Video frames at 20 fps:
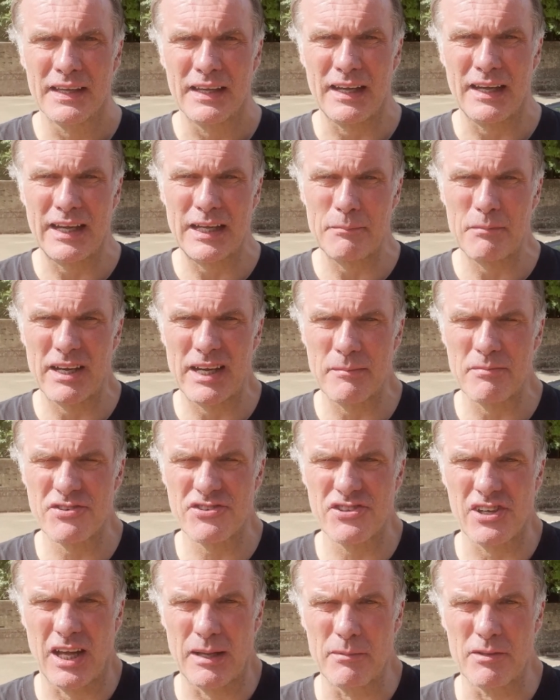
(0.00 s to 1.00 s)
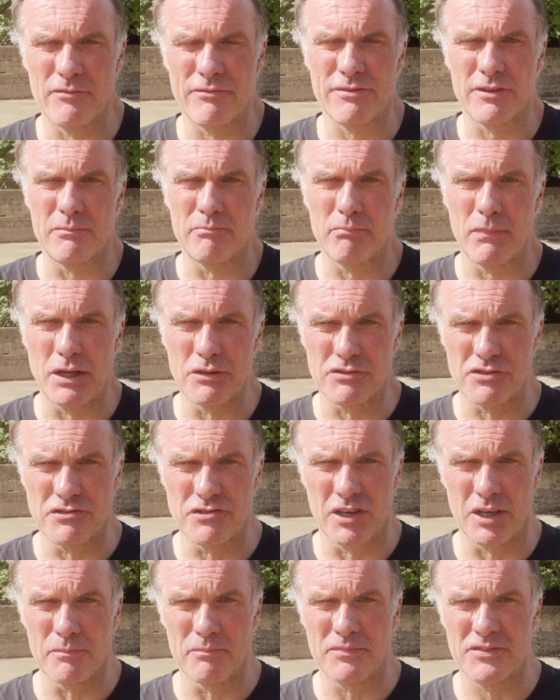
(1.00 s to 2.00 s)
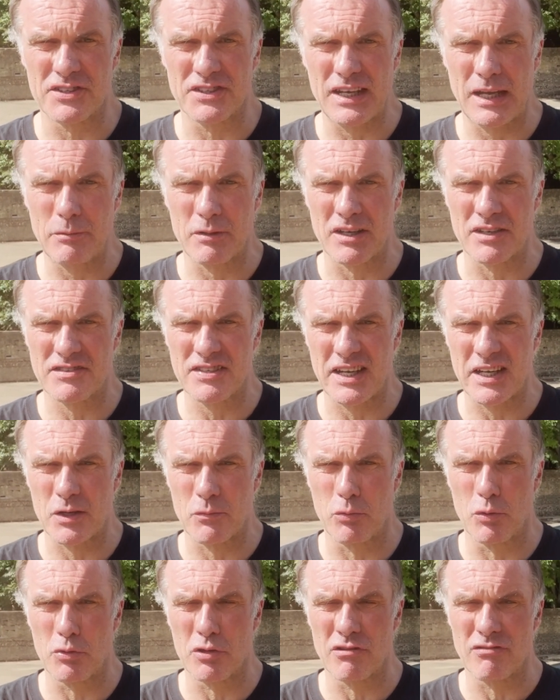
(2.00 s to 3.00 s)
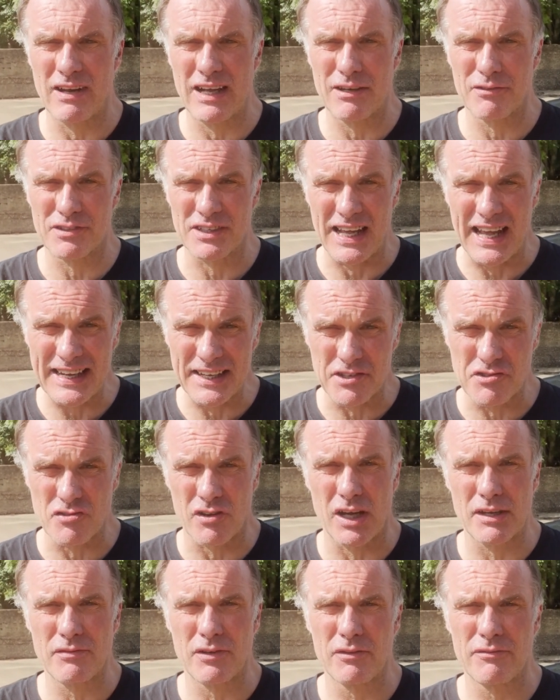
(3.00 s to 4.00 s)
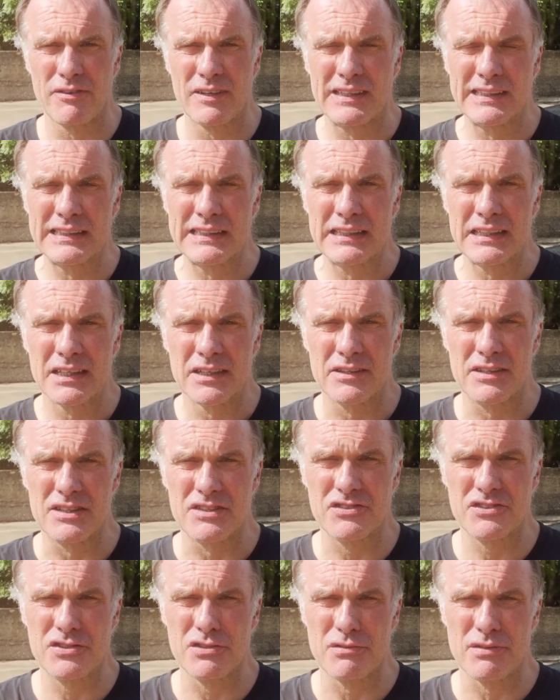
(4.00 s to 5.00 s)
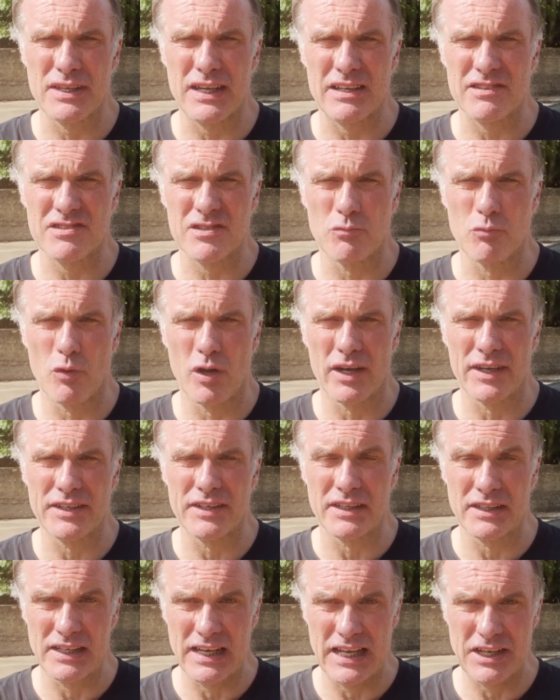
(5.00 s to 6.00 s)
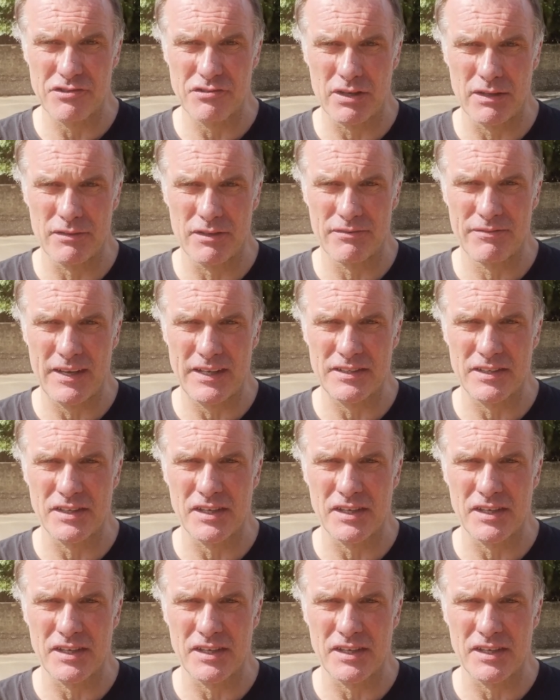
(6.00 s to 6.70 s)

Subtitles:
Hi, my name's Simon from Motordrome. Today we're going to take a walk around and a drive off this 2001 Land Rover Defender